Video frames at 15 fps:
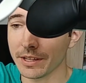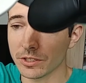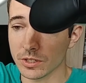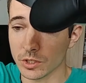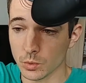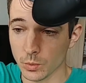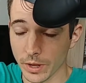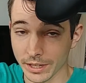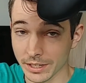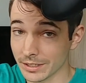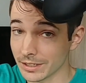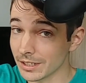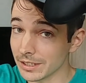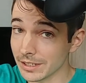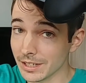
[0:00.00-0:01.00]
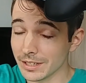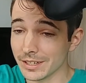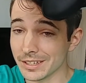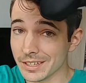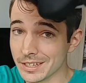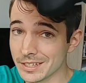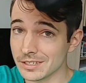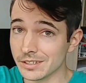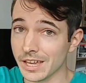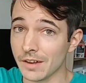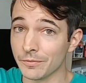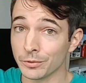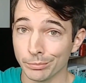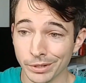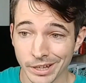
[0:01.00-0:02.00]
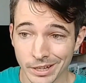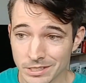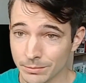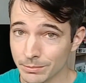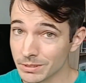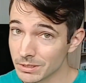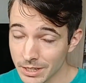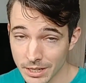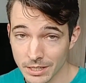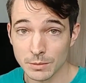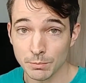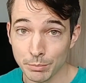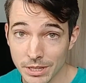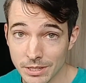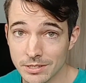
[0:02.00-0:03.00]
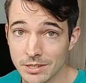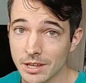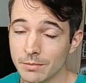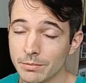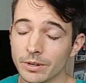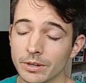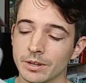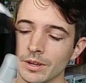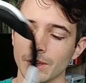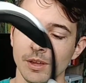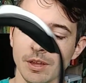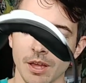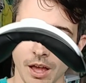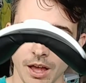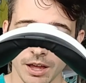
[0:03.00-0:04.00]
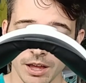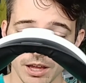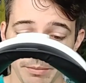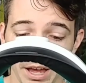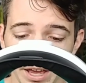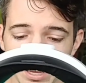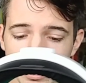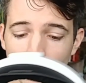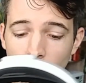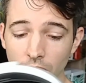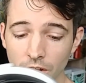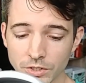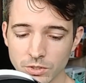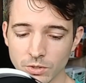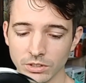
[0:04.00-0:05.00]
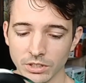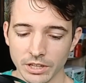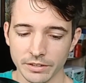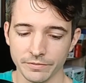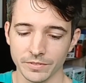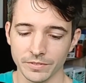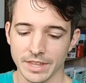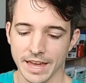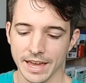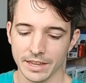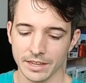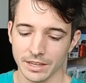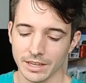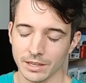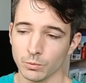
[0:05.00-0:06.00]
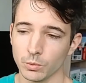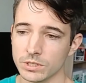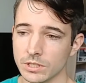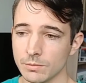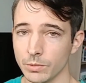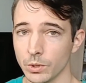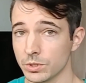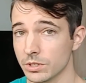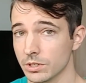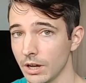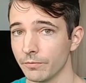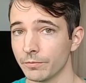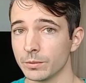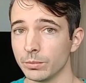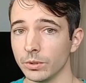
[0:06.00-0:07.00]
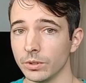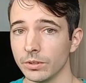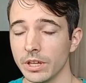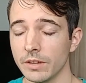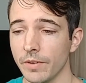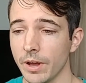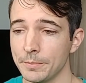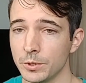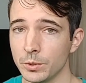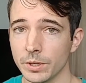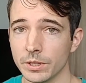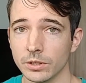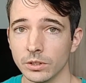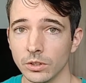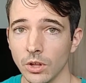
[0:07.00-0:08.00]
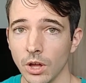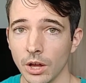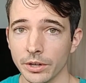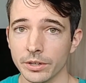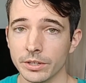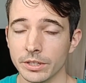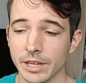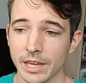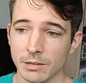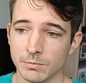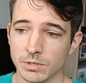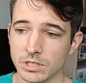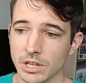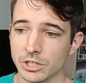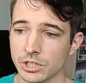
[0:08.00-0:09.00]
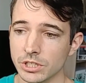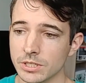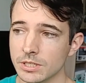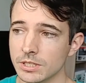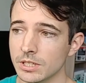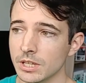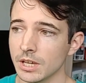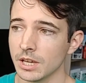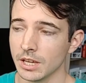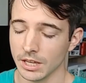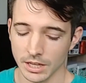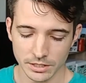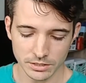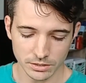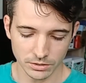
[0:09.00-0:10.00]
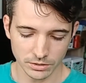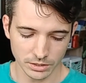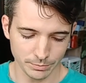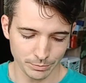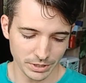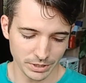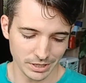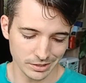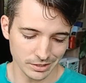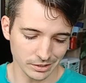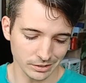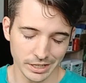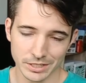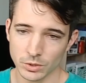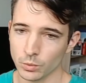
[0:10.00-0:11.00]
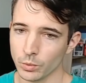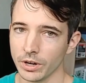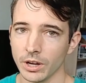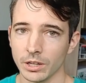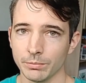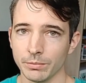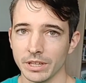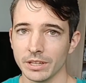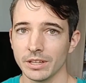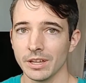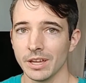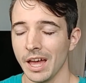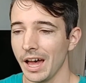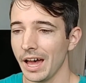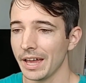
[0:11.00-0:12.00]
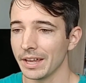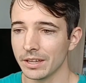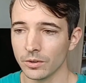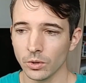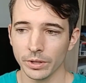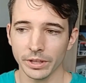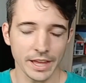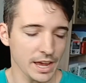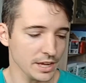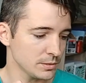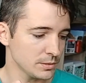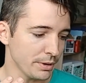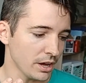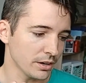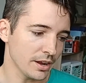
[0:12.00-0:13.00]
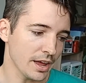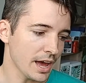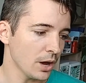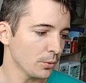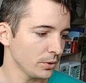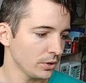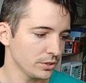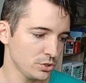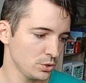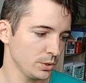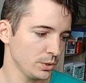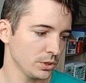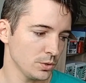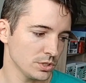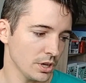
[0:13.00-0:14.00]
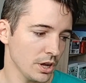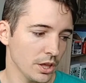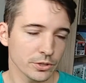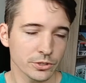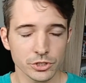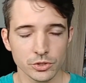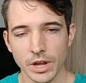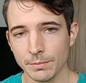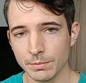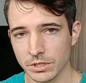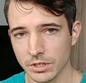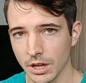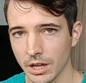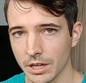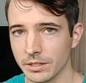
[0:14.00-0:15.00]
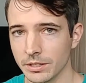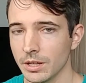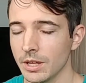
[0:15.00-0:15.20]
so this way I could clean it easily after playing some intense Beat Saber. Um, I also love that it was the most comfortable. If I'm doing longer game sessions, it's gonna be the less wear on me. I can only last about an hour or two with those other straps on.